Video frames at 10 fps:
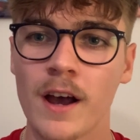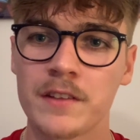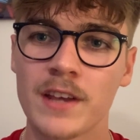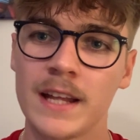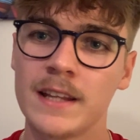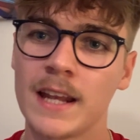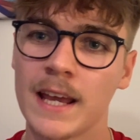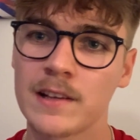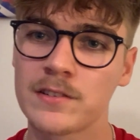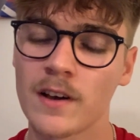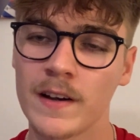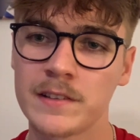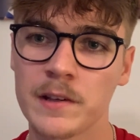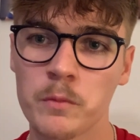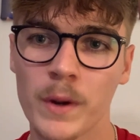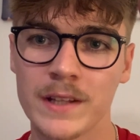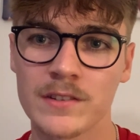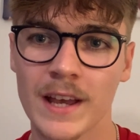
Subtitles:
attending exciting wins